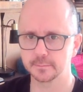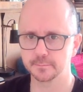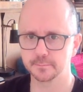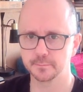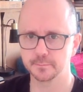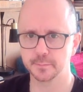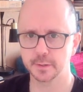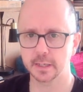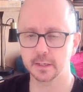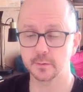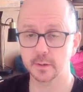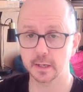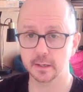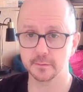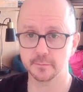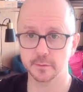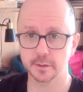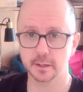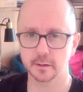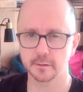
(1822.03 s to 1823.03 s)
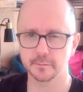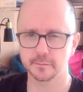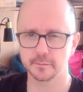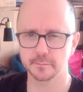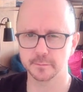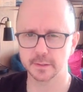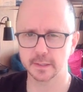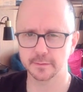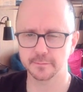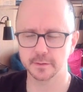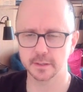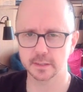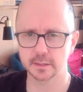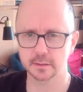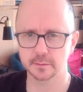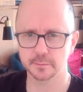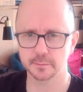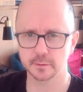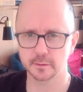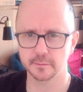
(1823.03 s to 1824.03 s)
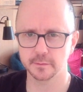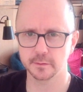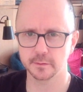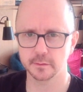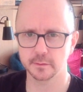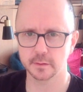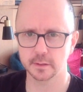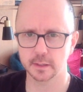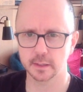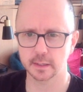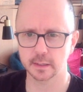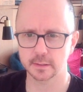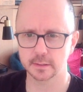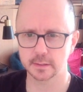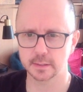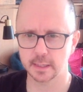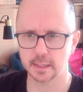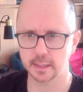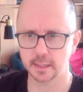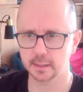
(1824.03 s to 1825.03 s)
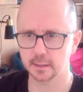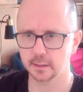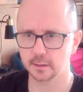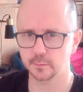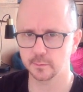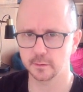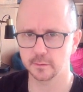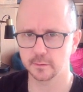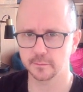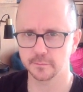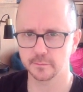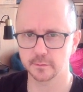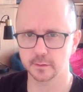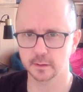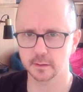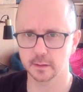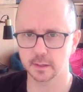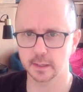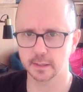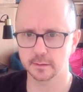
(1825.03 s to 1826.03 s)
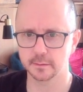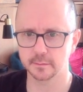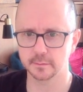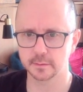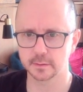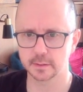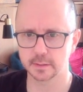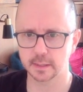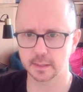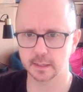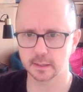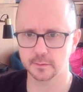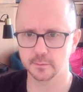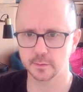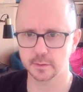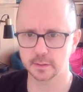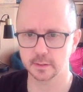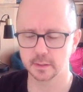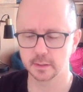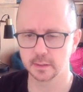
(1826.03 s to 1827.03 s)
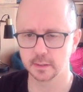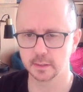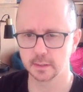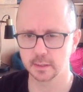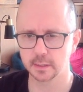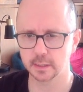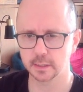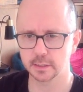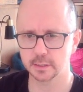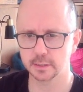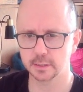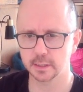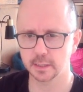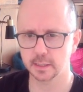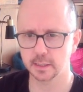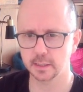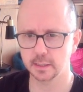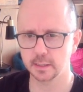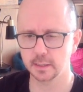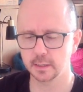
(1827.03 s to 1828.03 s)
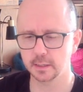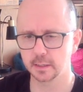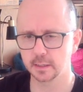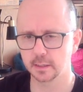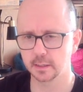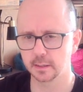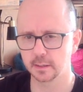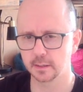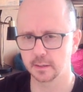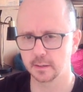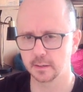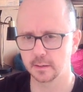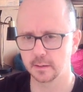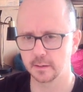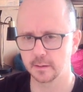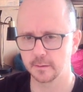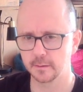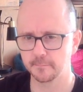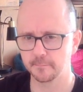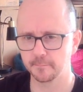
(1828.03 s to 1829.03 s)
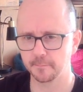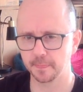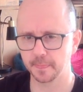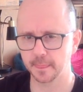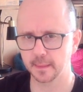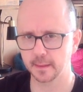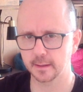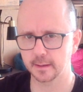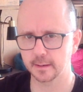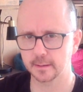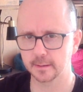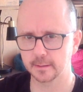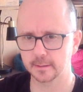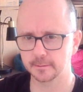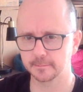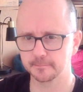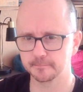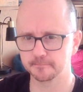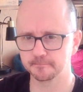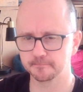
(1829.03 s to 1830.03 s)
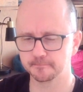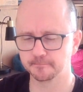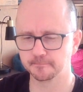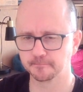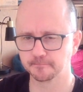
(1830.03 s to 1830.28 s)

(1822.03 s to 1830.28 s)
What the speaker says: But anyway, if we go from definition point of view, a 10-letter word for a glutton starting with a G, I'm